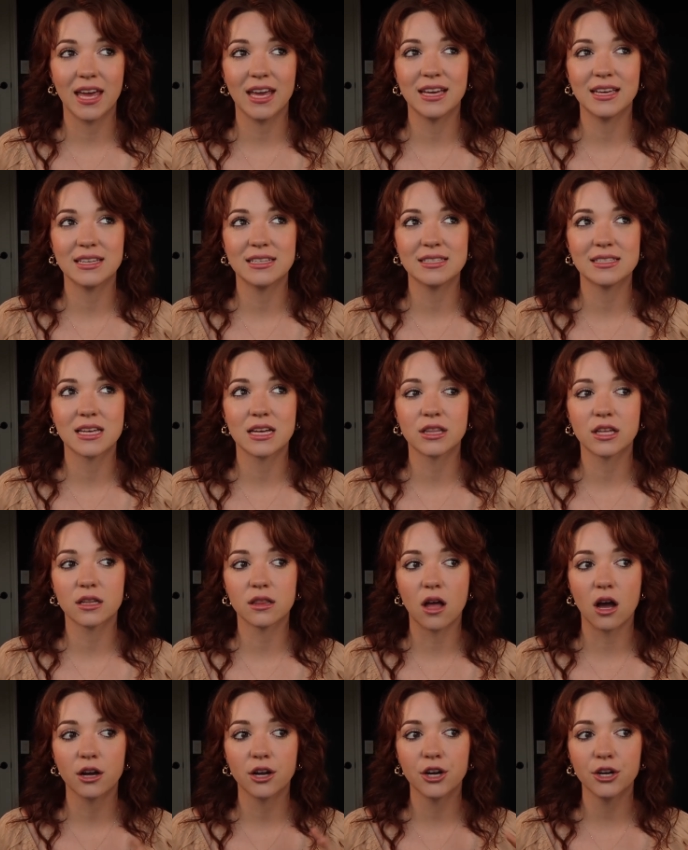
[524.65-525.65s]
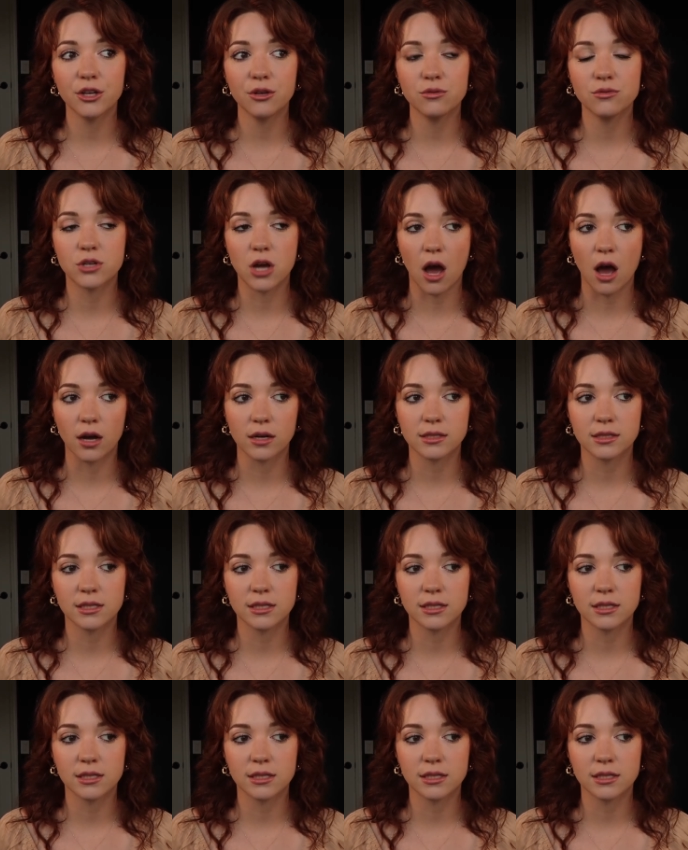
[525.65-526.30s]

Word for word: is the longer you talk